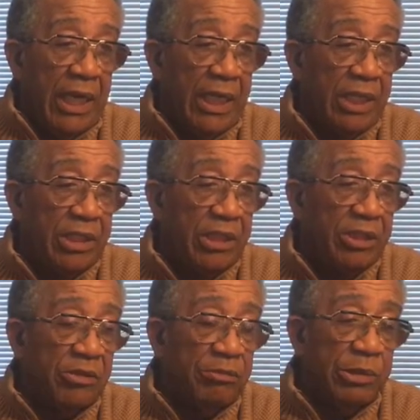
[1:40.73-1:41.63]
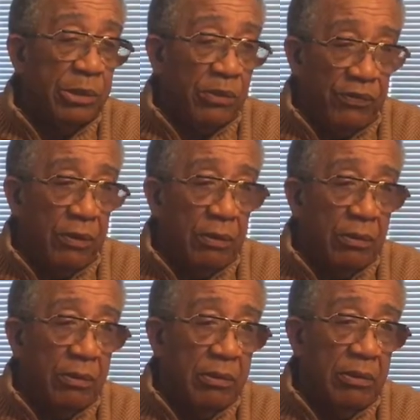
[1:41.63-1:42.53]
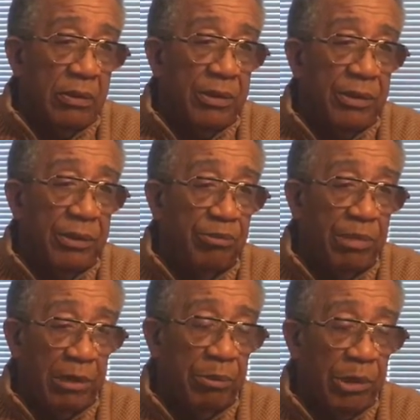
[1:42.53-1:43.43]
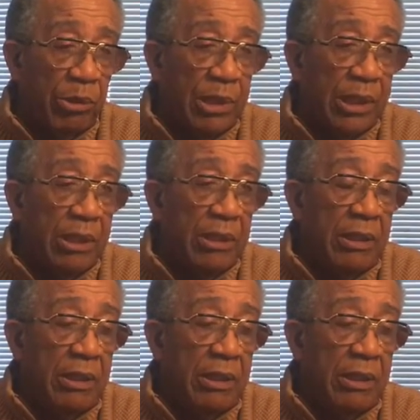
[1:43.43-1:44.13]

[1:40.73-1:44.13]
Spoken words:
And it's beautiful. Big building,